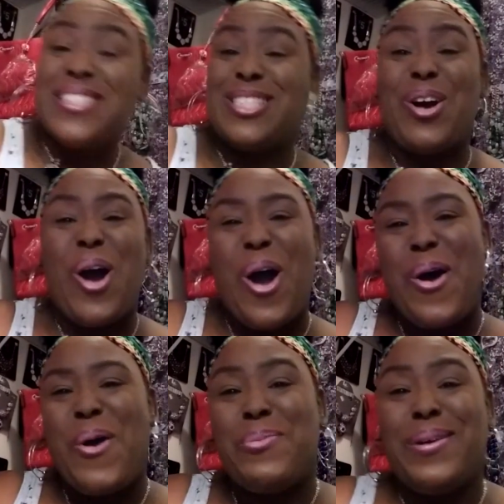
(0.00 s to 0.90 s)
So
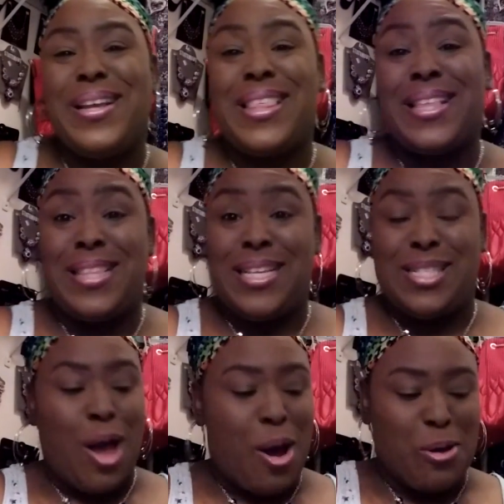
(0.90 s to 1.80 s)
on with
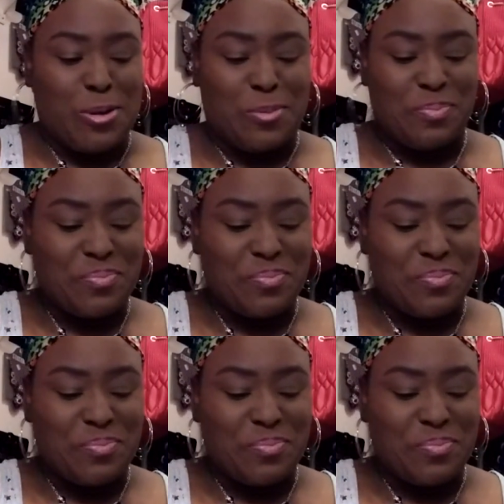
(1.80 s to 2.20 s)
this haul.